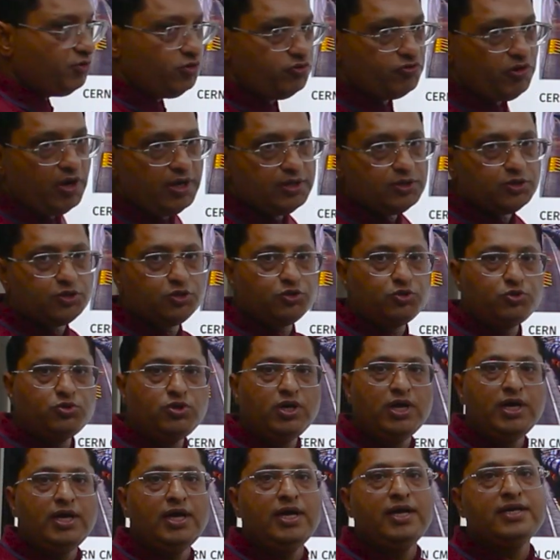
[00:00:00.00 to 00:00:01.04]
you want
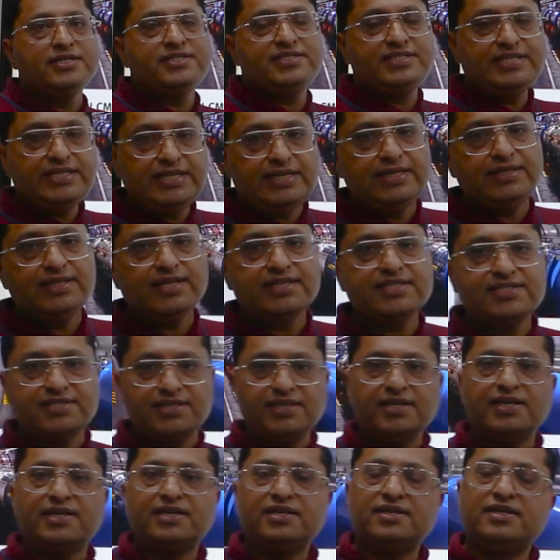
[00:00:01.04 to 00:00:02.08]
to see the
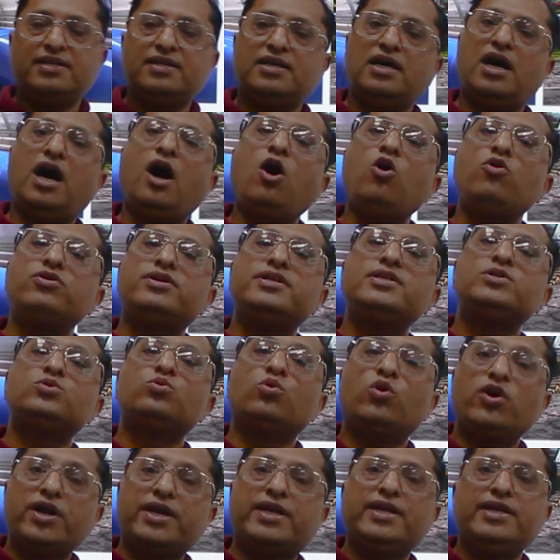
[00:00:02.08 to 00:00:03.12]
CERN, how it is
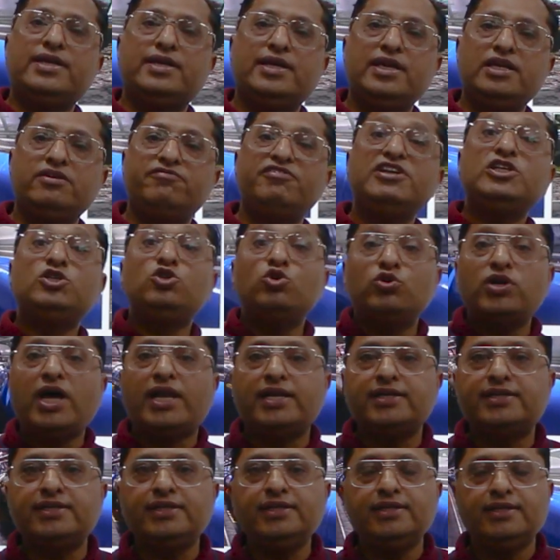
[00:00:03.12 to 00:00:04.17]
working in virtual
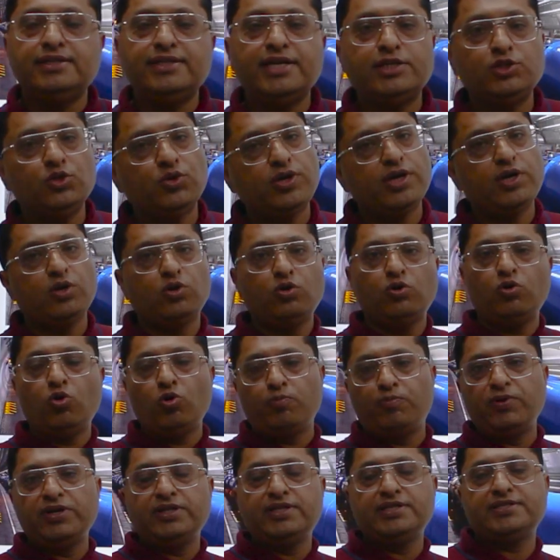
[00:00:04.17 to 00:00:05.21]
reality, then you can go
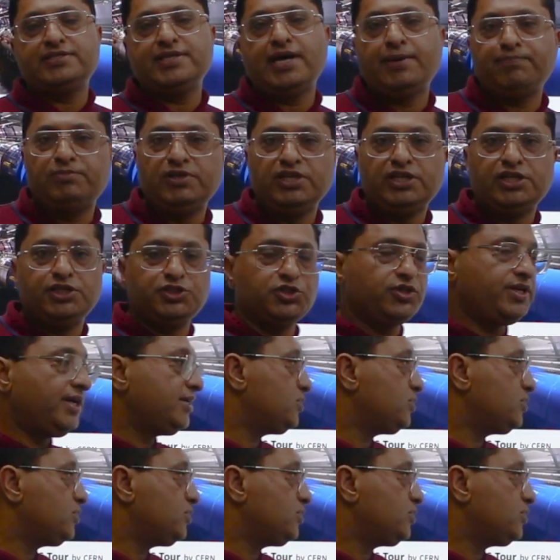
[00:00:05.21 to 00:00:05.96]
open this application